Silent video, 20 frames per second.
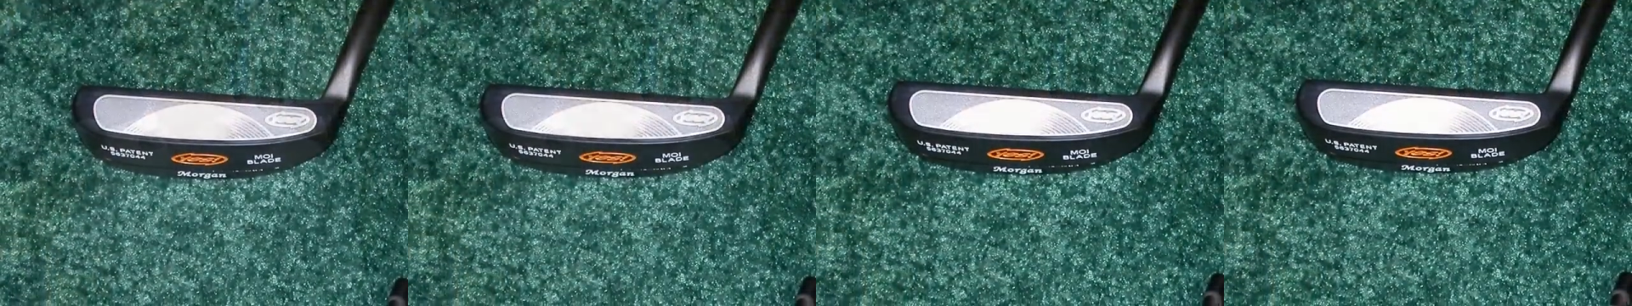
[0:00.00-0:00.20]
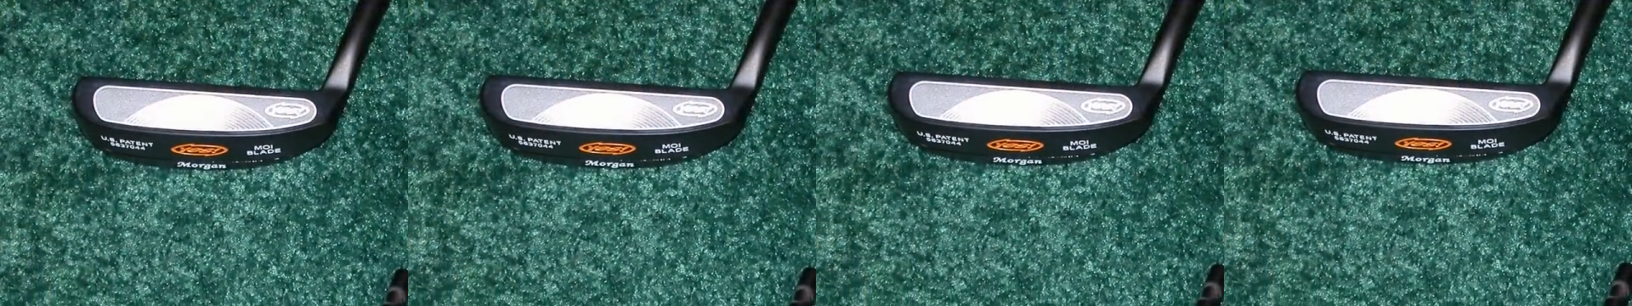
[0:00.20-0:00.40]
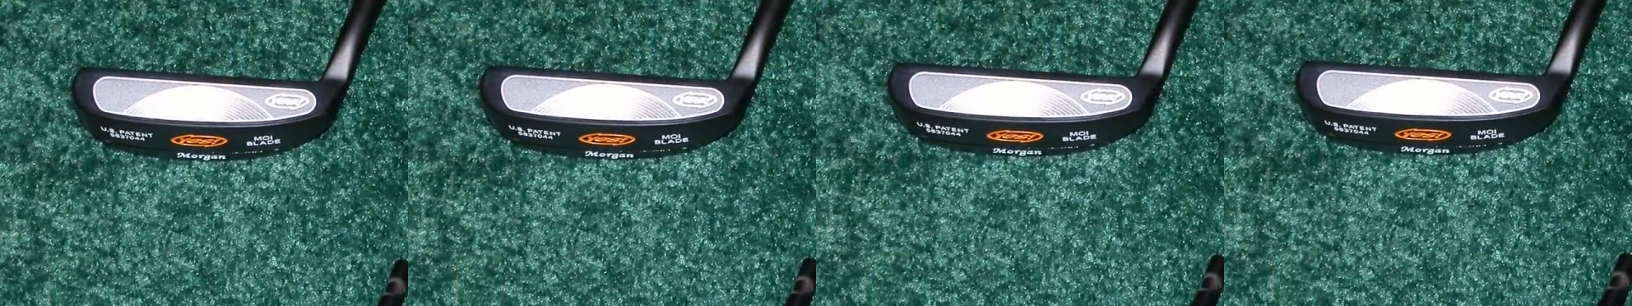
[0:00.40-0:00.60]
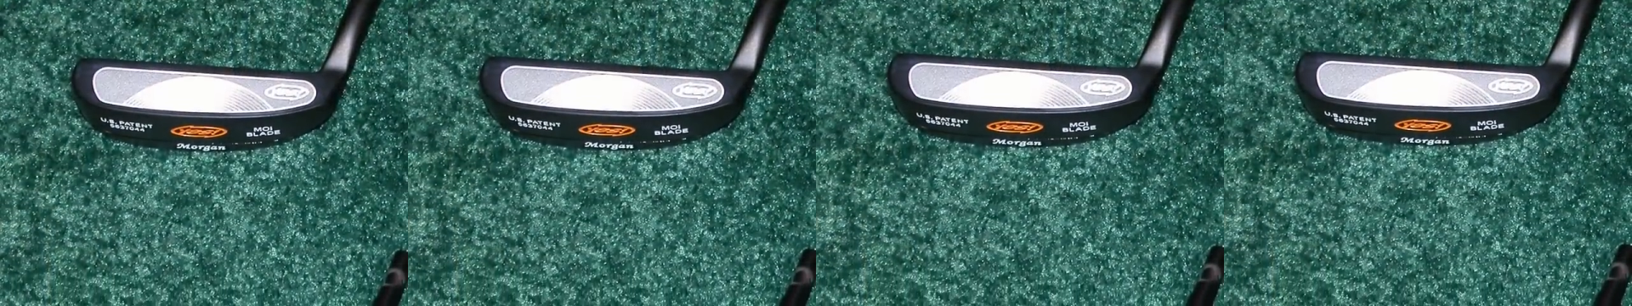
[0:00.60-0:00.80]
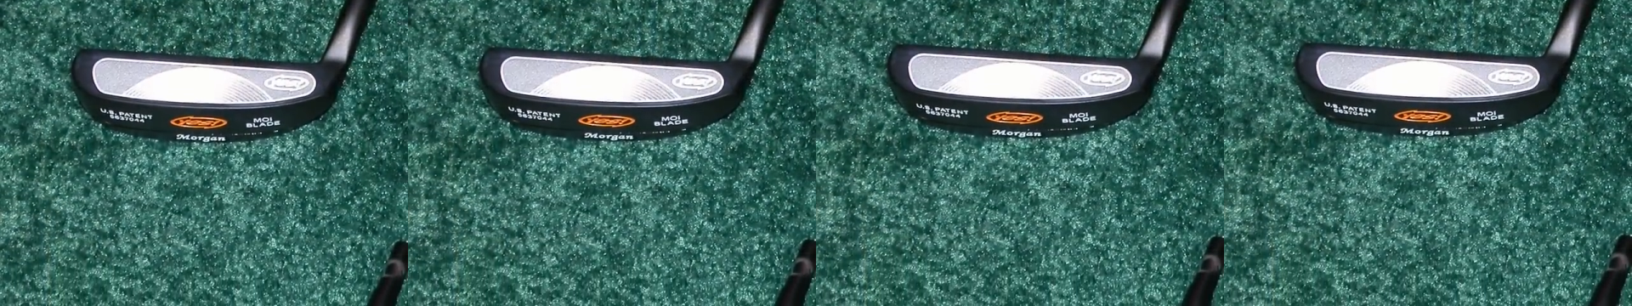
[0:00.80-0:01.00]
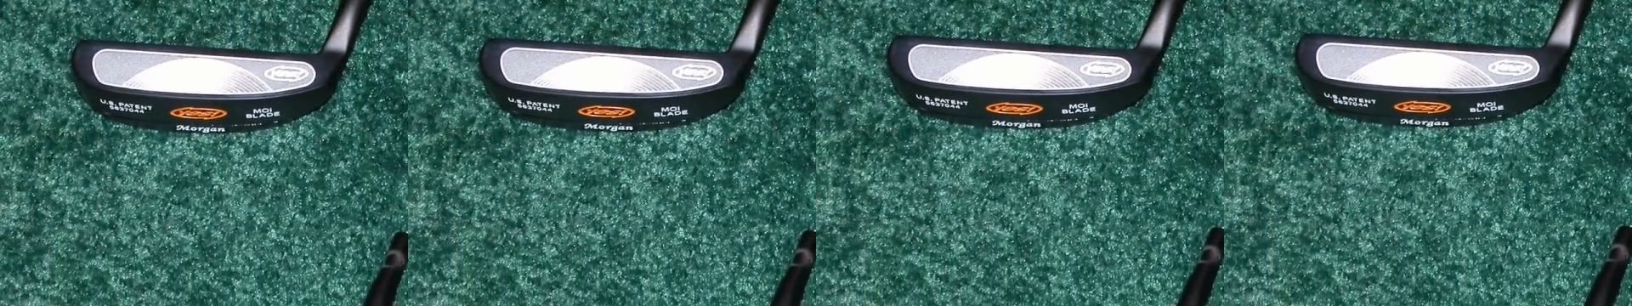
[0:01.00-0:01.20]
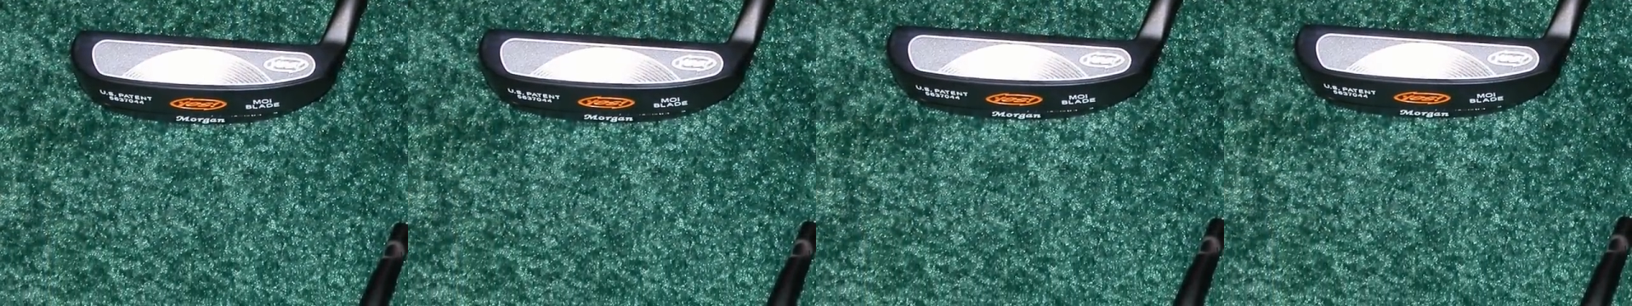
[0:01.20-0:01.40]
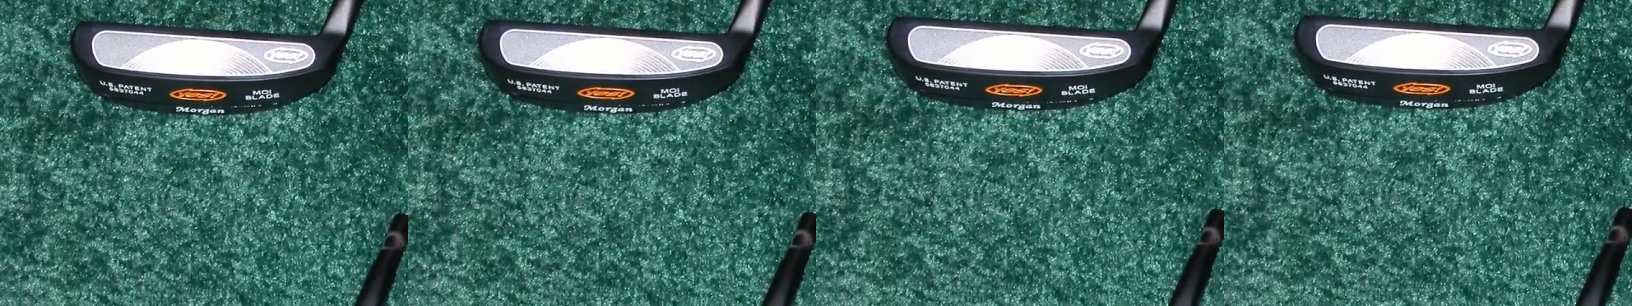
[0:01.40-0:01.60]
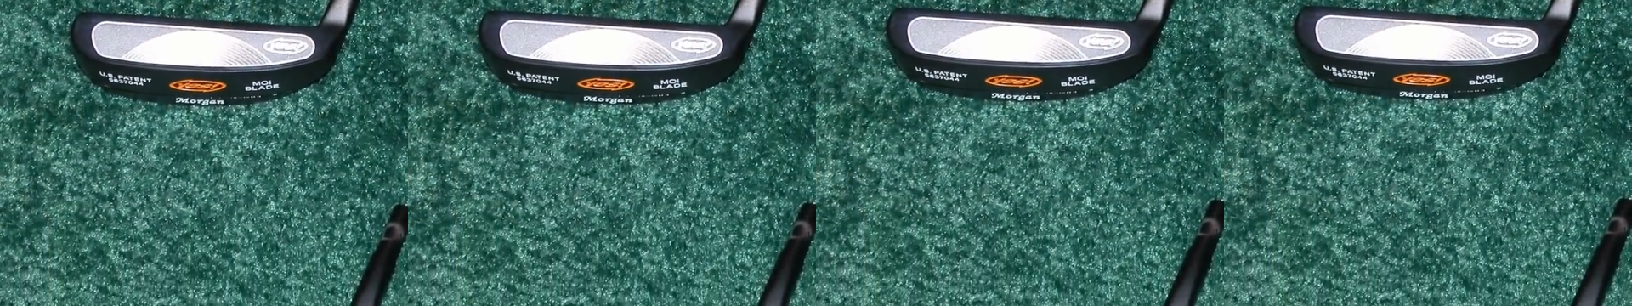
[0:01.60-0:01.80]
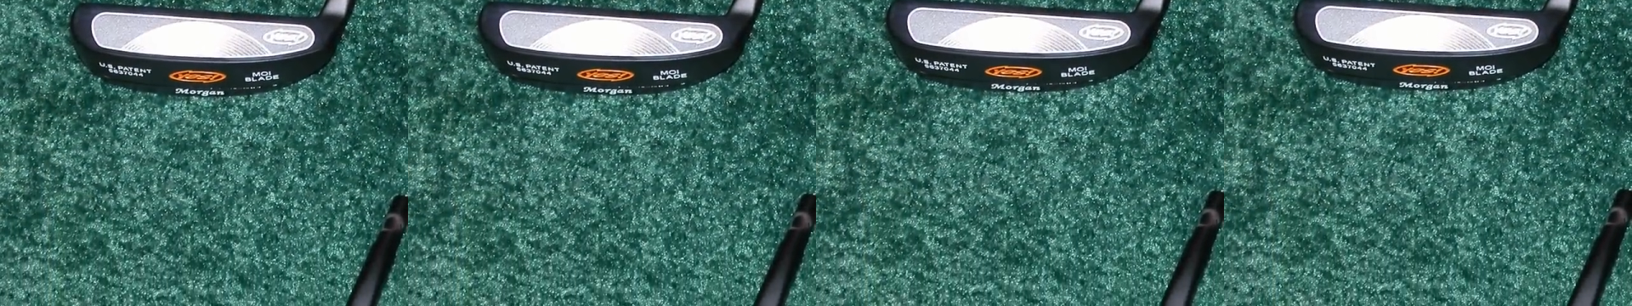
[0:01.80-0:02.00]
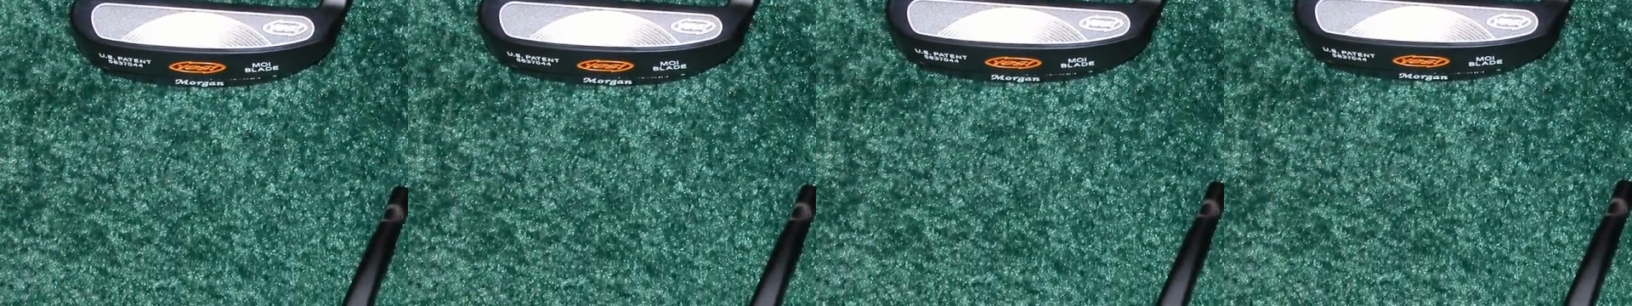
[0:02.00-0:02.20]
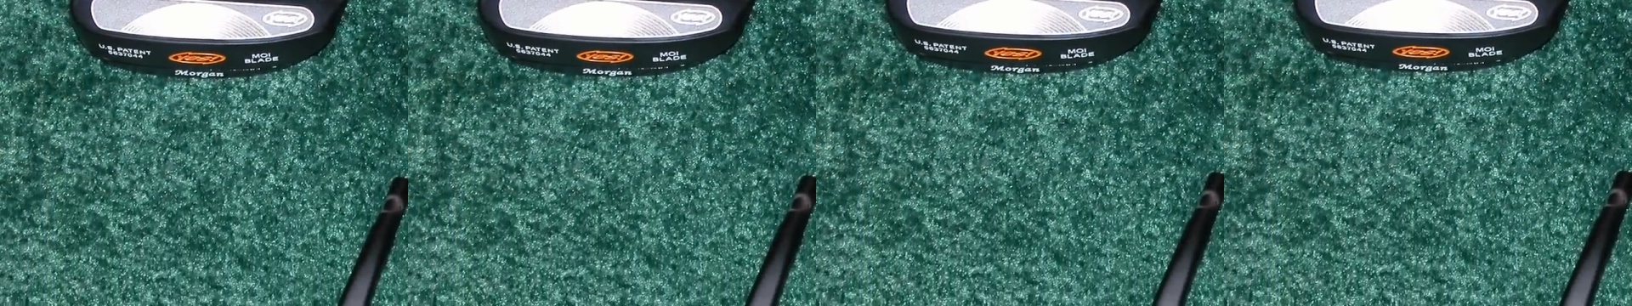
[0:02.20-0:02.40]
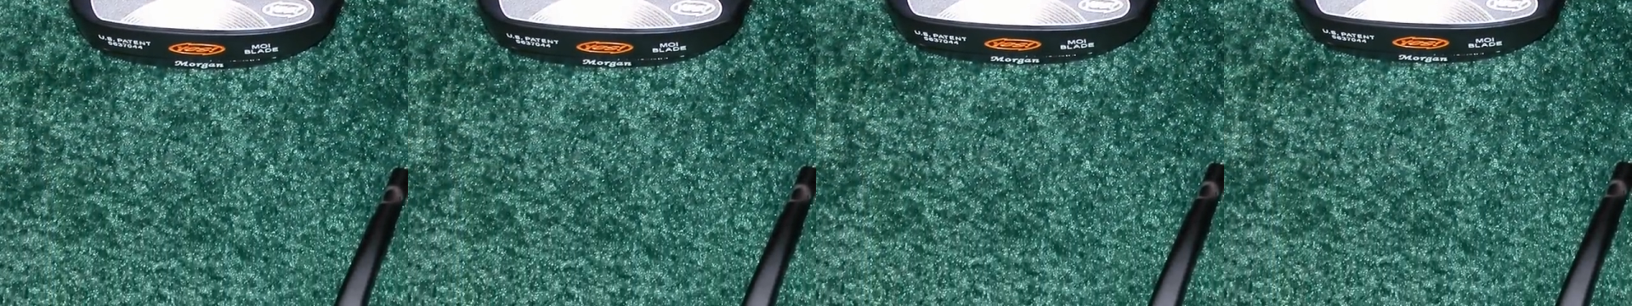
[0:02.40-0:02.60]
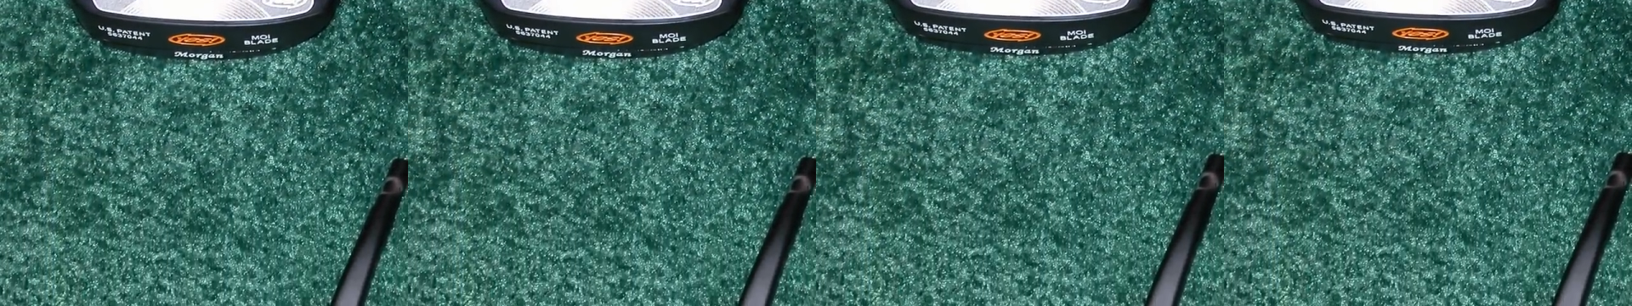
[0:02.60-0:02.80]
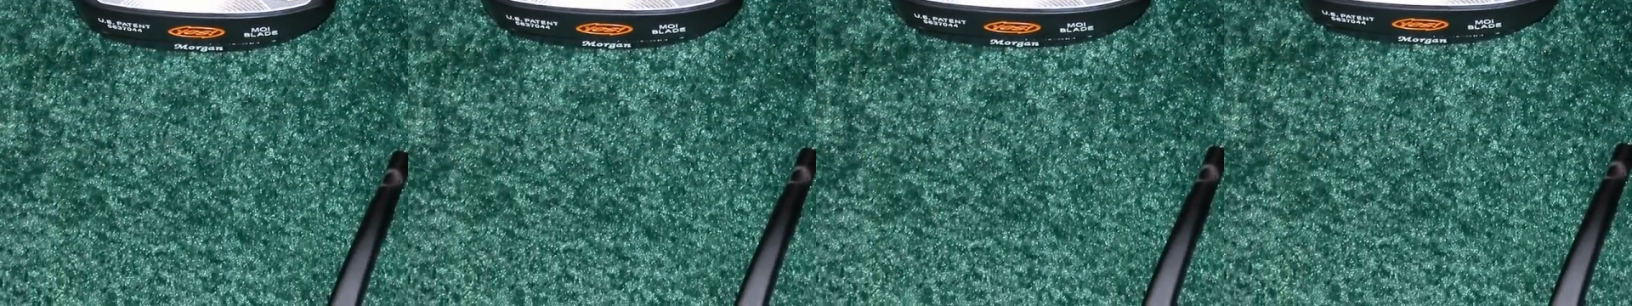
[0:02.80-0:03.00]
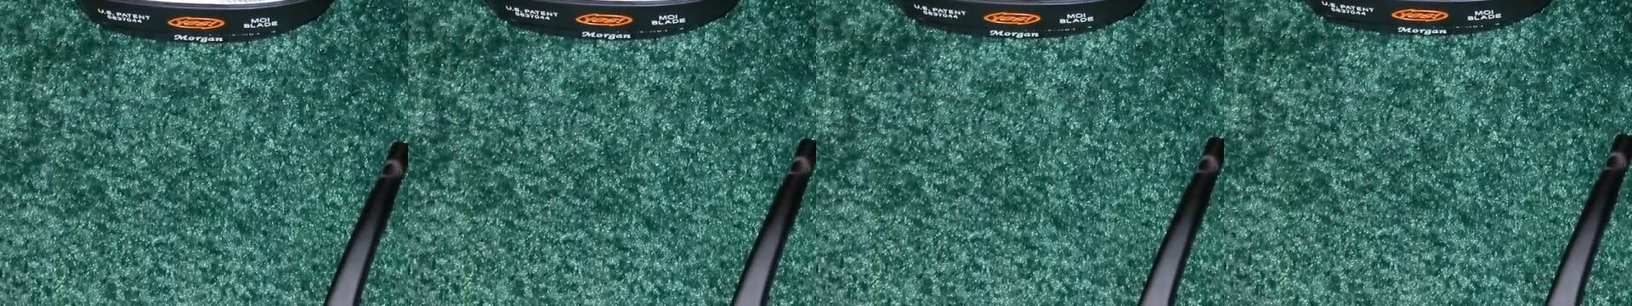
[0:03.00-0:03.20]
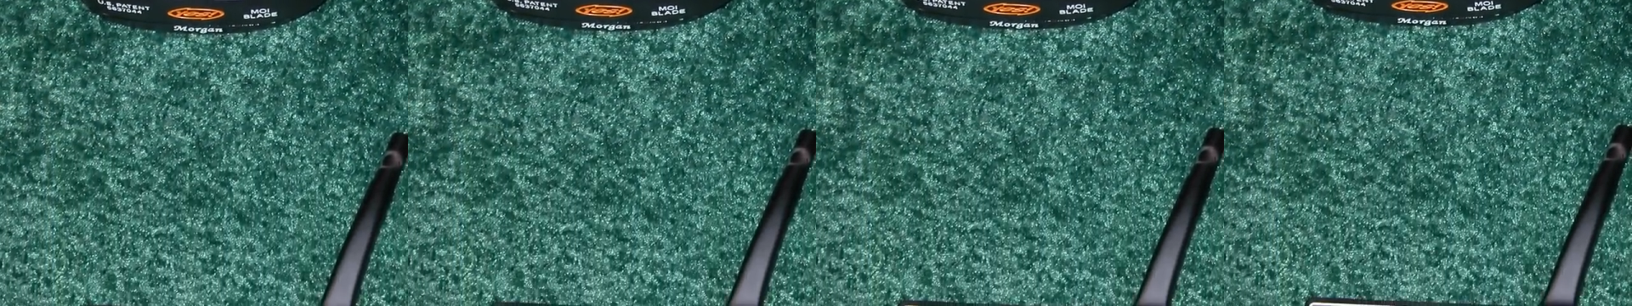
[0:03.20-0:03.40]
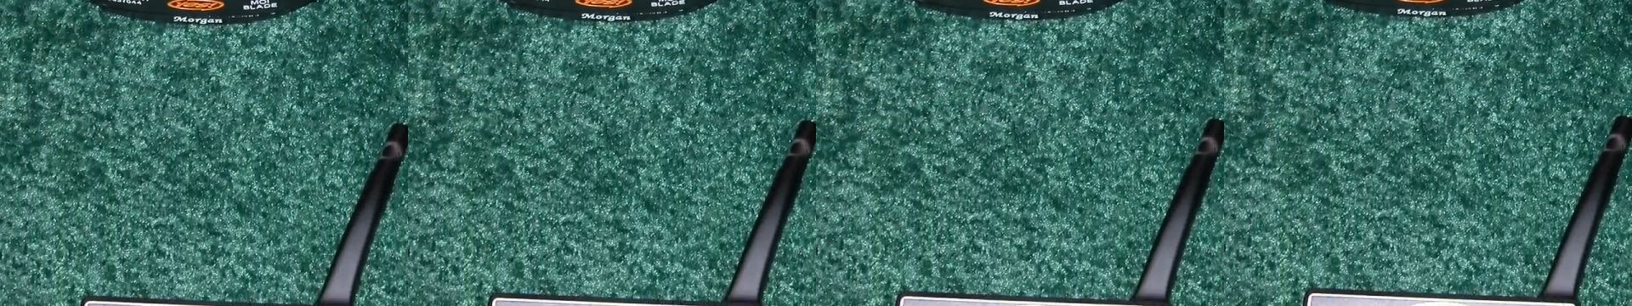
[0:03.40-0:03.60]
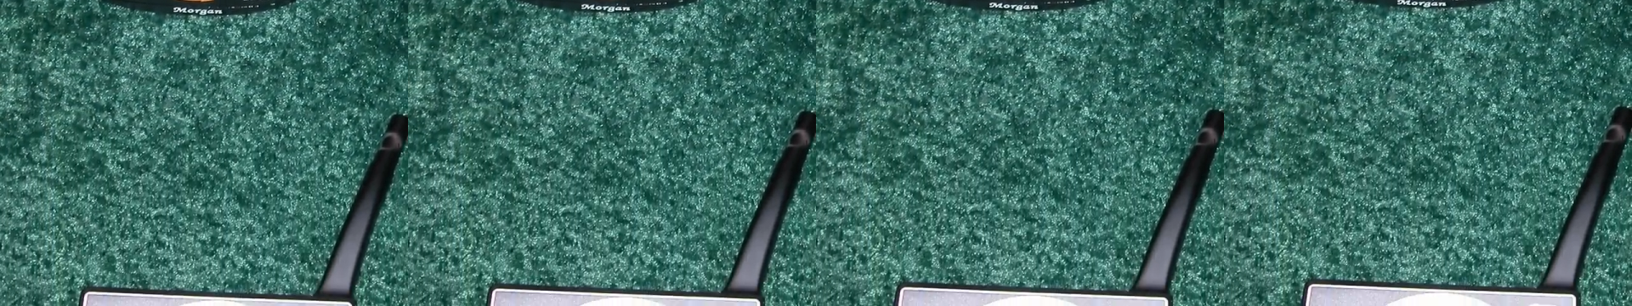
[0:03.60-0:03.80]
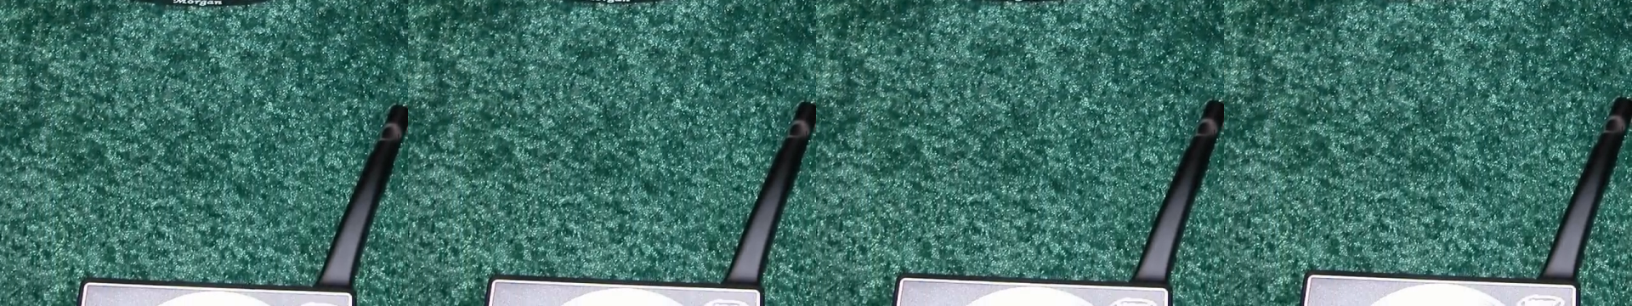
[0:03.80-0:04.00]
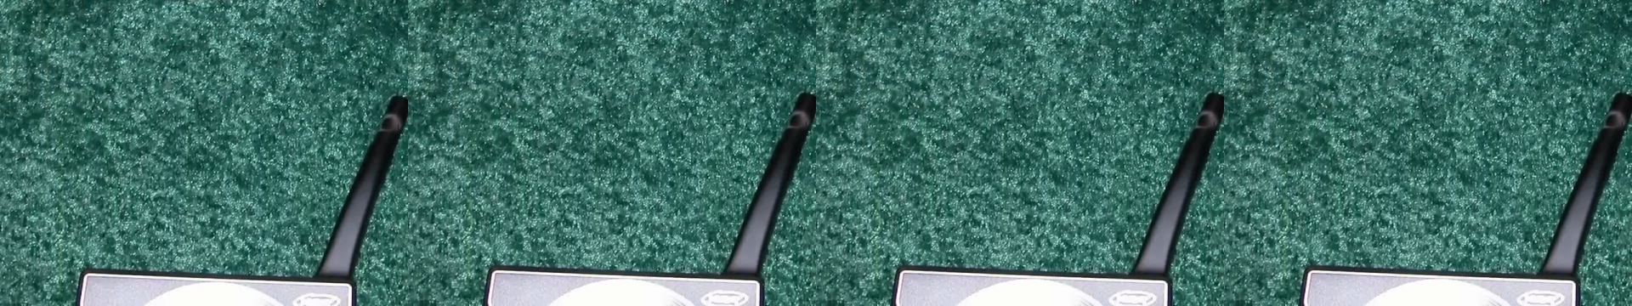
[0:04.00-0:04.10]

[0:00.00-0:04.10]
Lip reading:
Nobody's mouth can be seen.